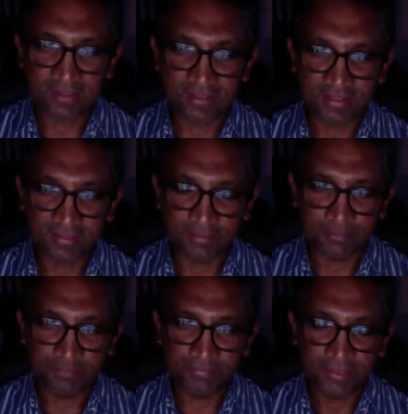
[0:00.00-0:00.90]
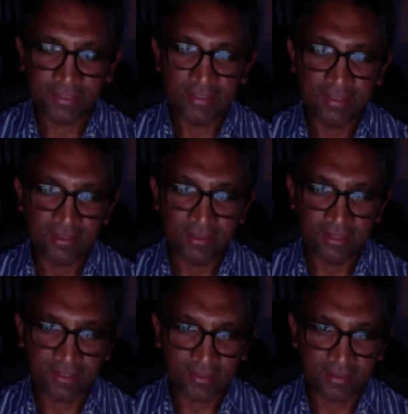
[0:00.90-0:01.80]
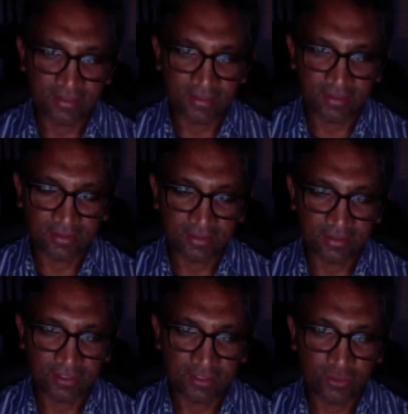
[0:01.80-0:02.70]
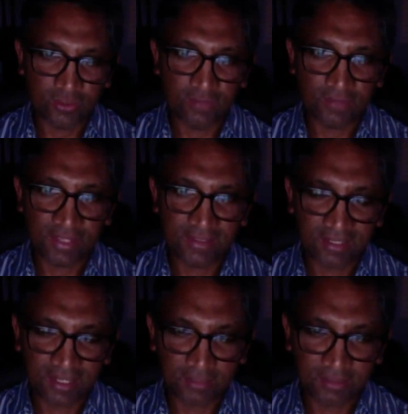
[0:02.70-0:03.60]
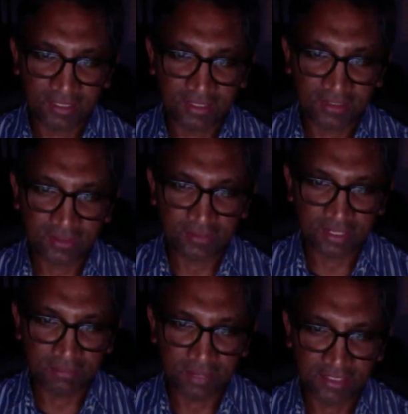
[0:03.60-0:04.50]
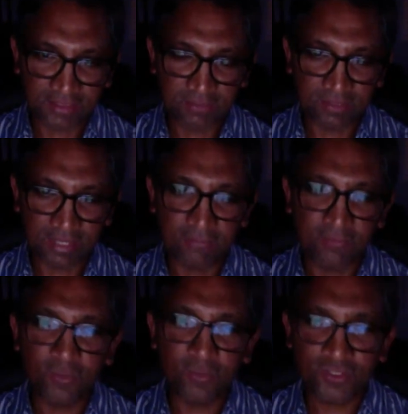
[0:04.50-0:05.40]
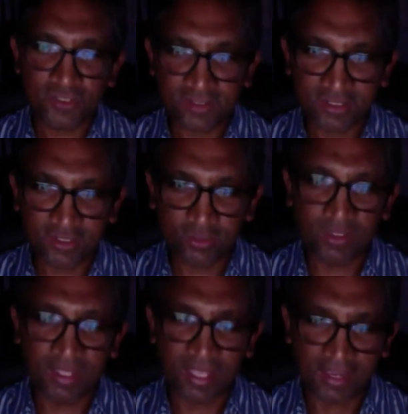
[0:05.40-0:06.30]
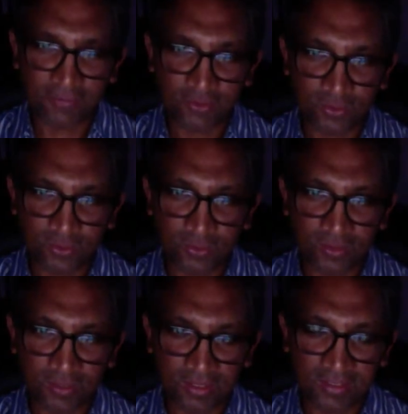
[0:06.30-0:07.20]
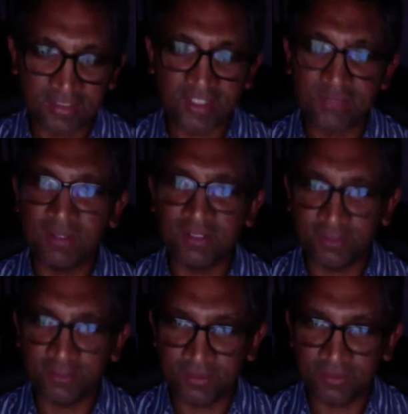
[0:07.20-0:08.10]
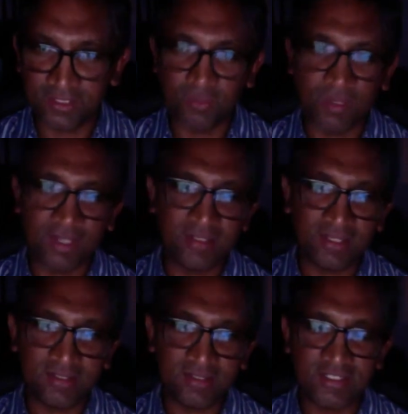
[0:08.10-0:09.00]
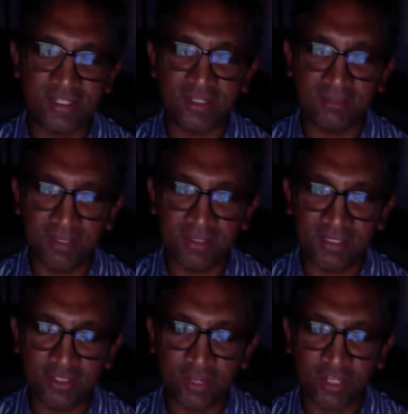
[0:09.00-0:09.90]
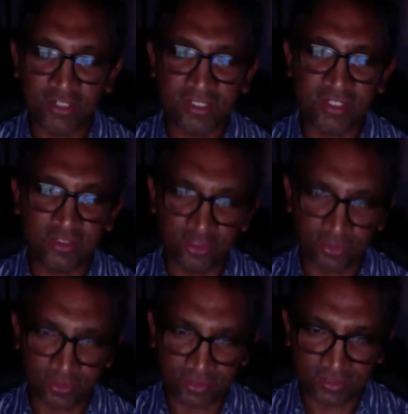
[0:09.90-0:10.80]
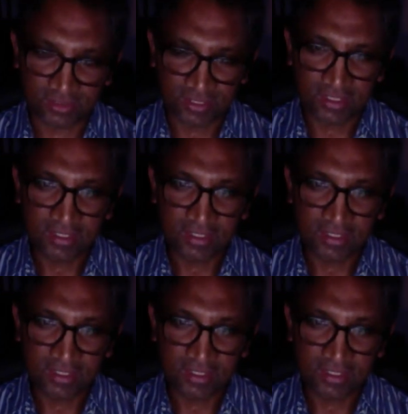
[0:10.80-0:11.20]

um, the, the use of antihypertensives at maximum, unfortunately, you will have to address multiple things. One is it's recommended that you actually reduce